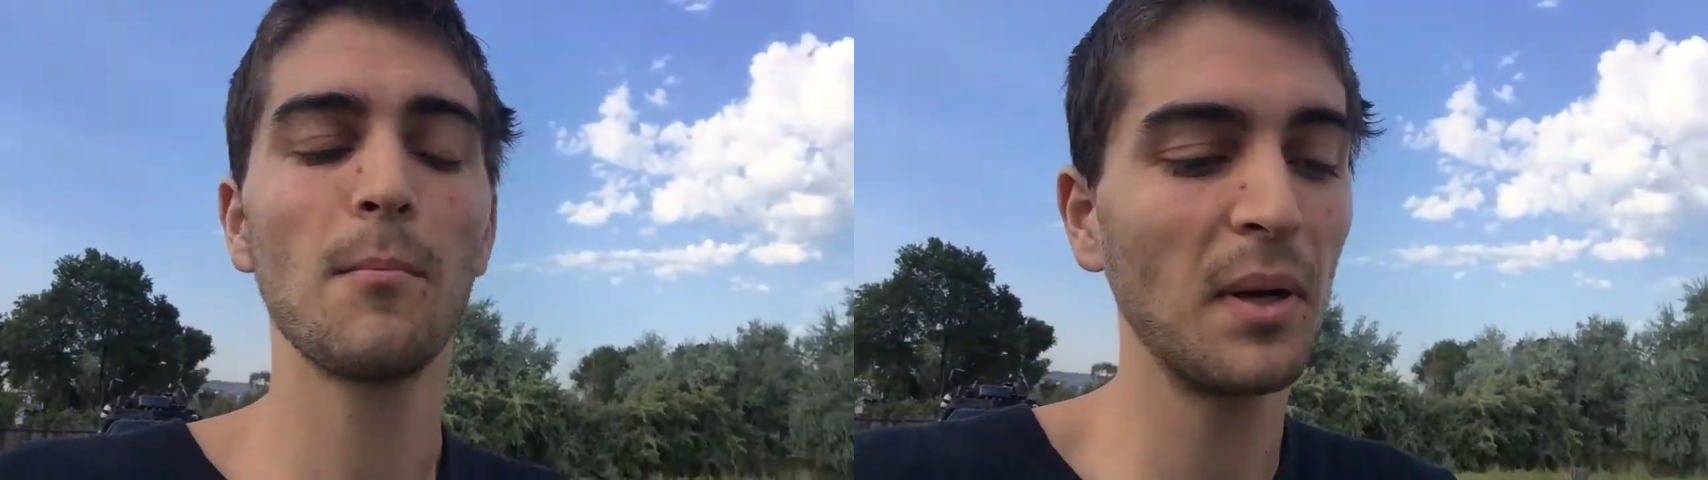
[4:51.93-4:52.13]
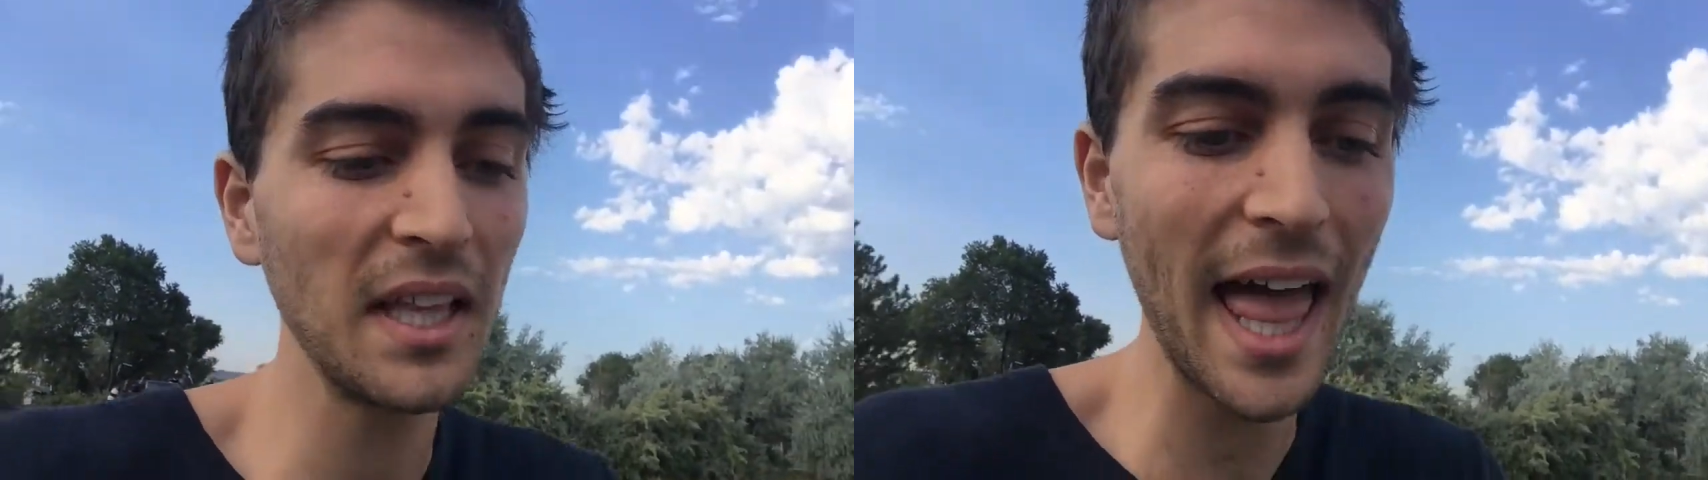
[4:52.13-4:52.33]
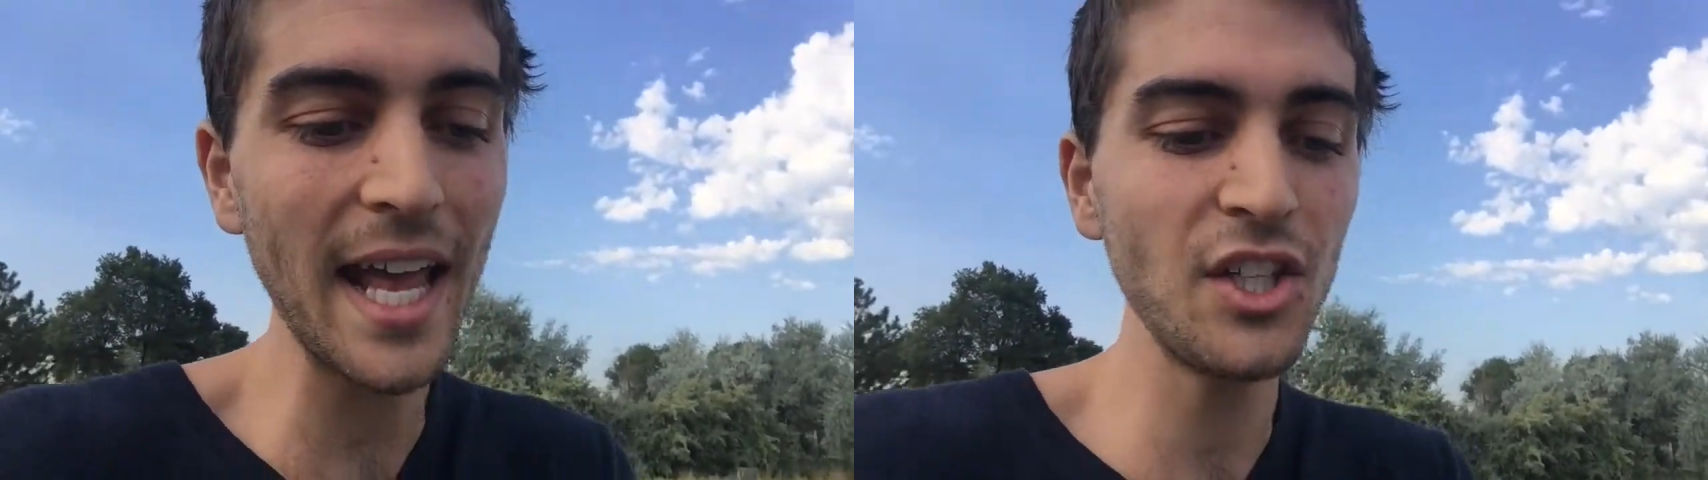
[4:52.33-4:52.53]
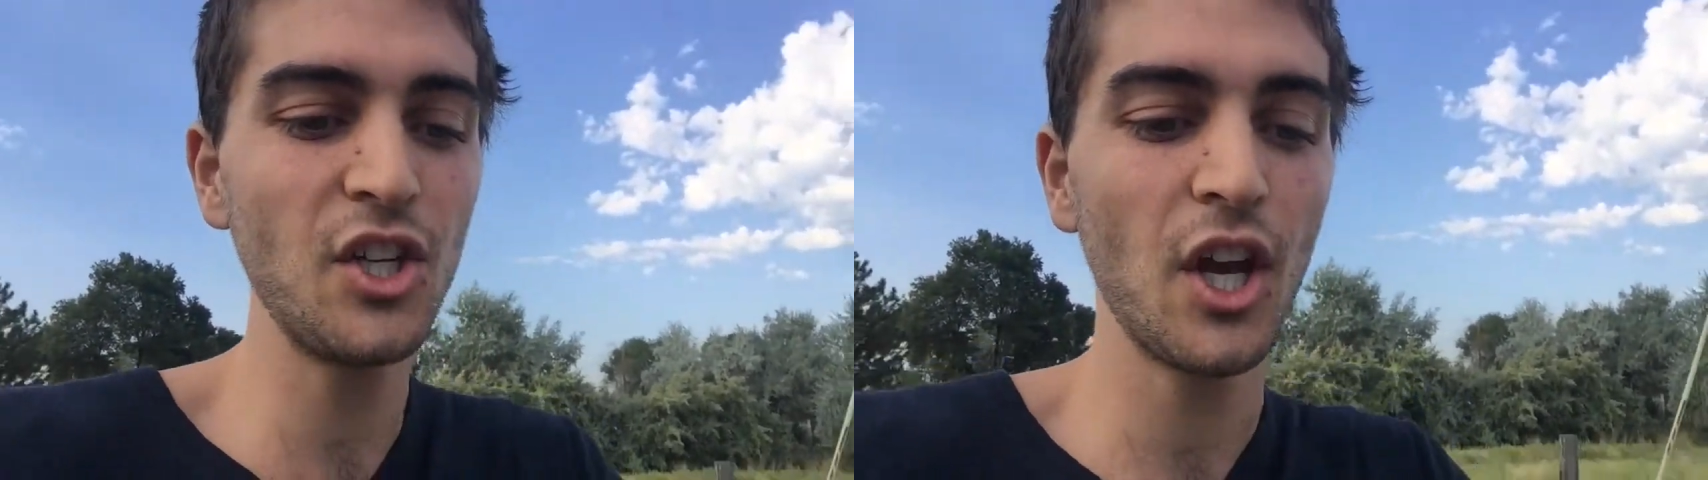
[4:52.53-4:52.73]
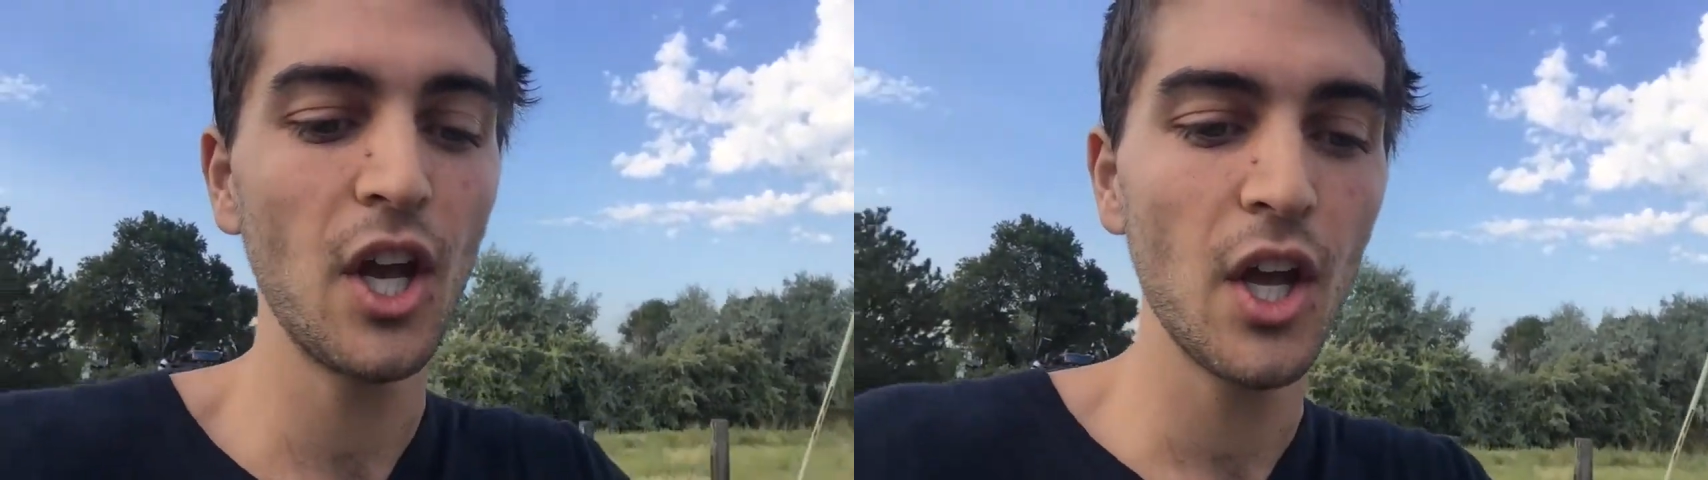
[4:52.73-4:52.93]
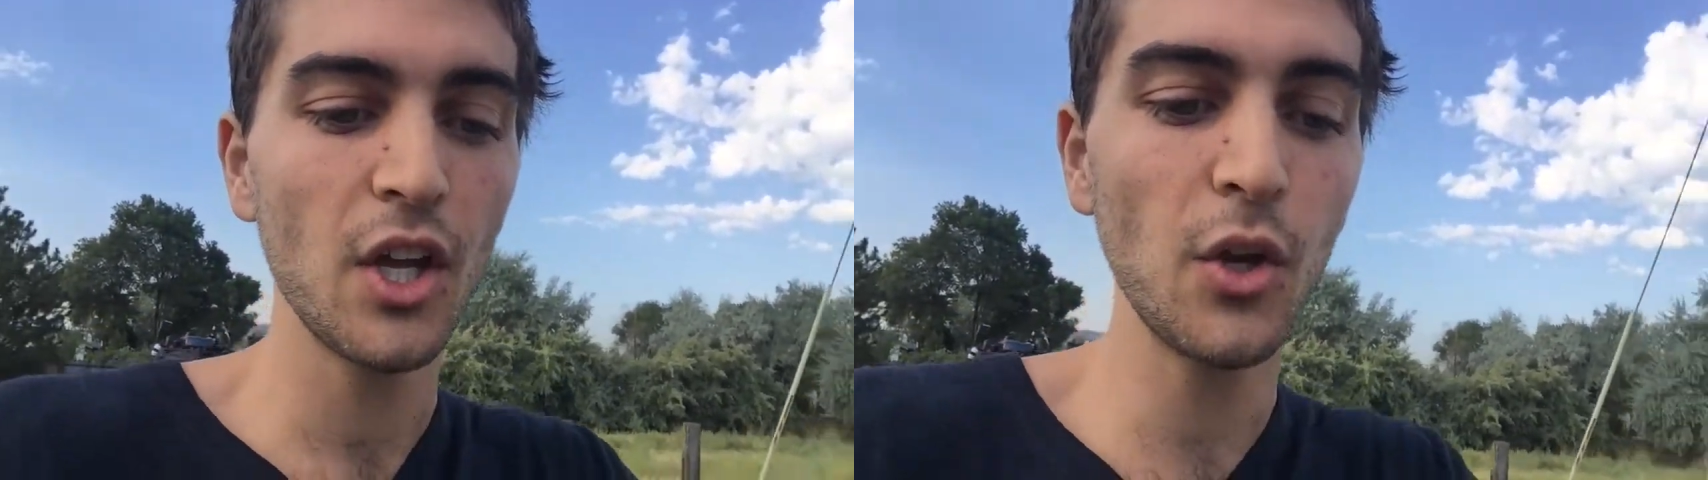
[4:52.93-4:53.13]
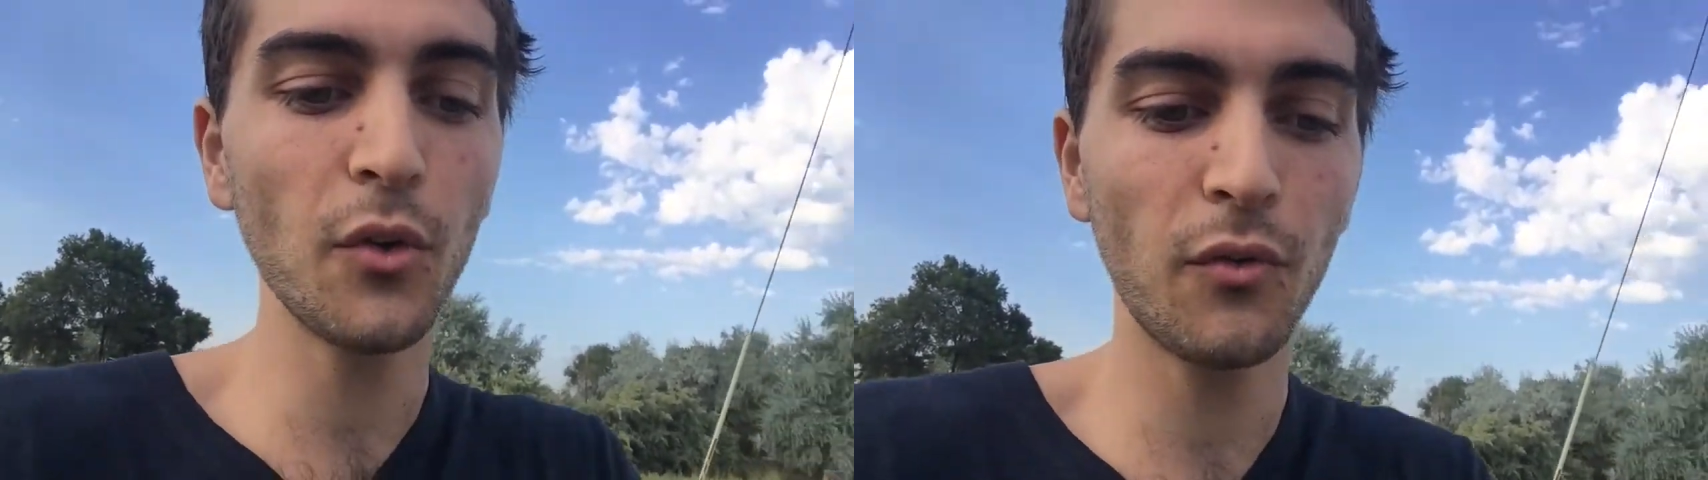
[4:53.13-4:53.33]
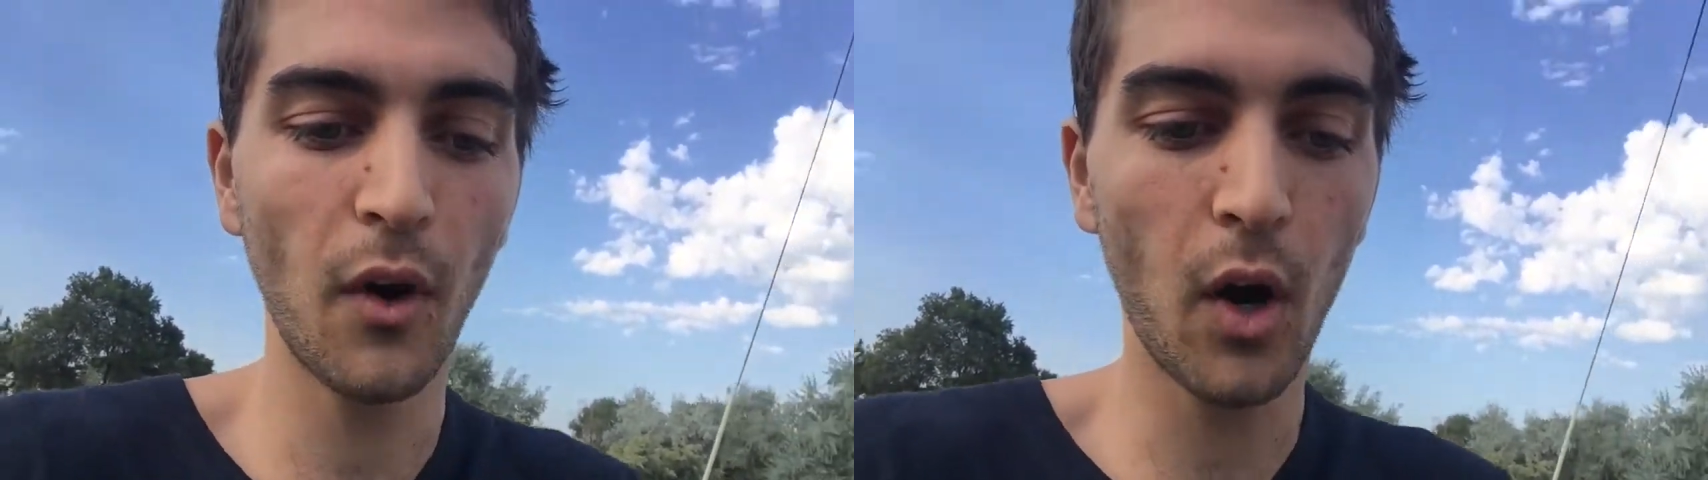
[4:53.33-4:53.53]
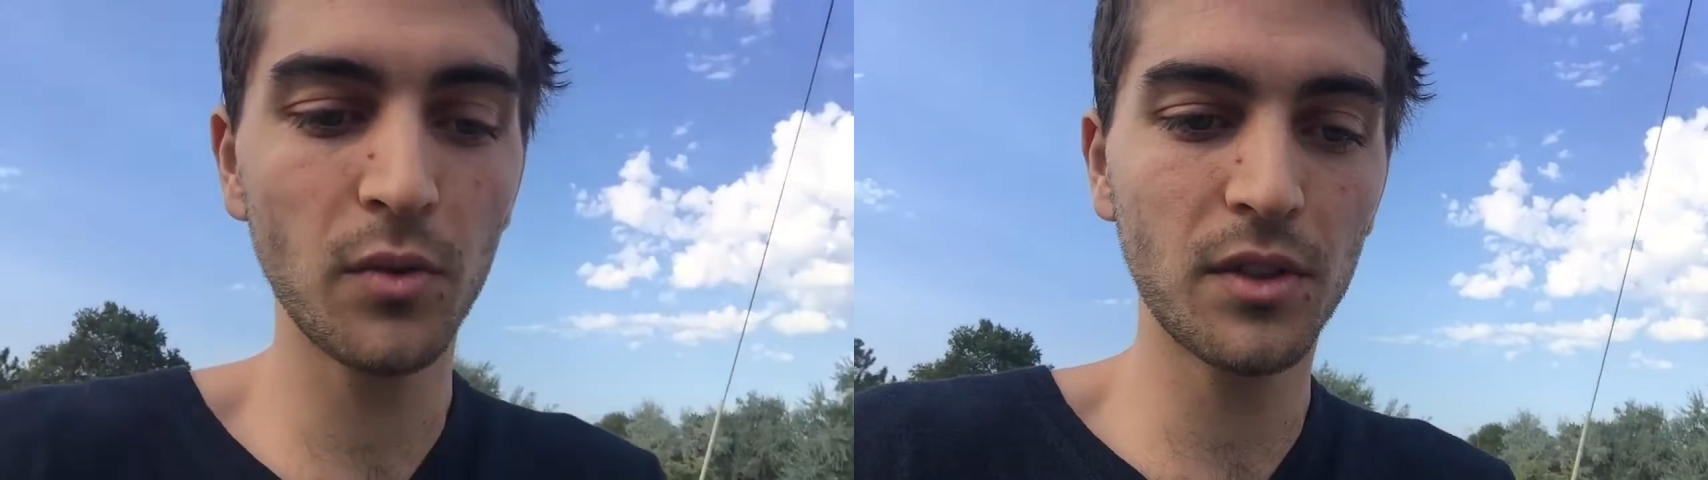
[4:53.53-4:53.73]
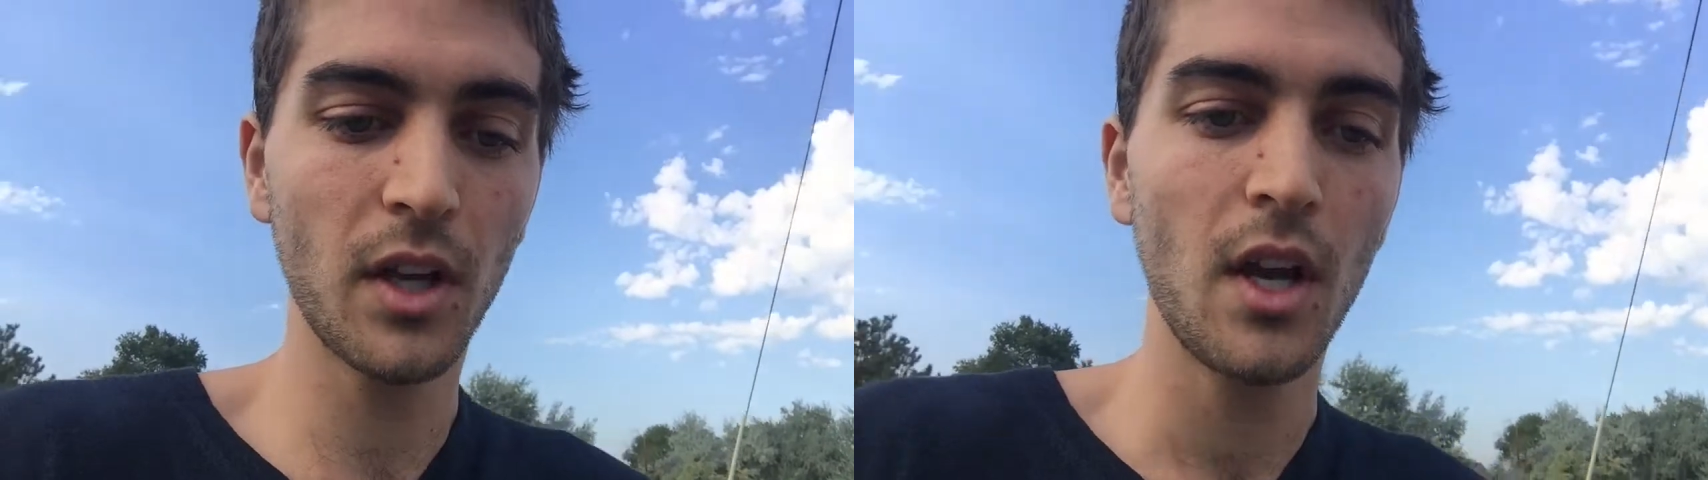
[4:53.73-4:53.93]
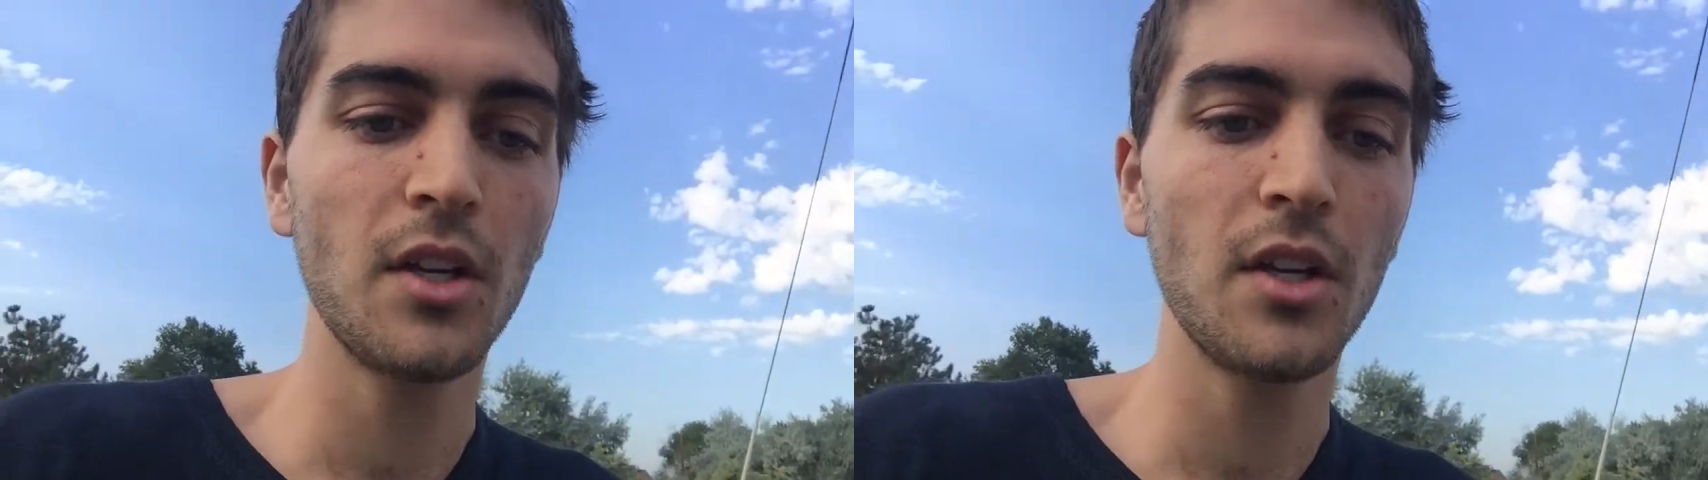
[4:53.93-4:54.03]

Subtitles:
Pledge your vote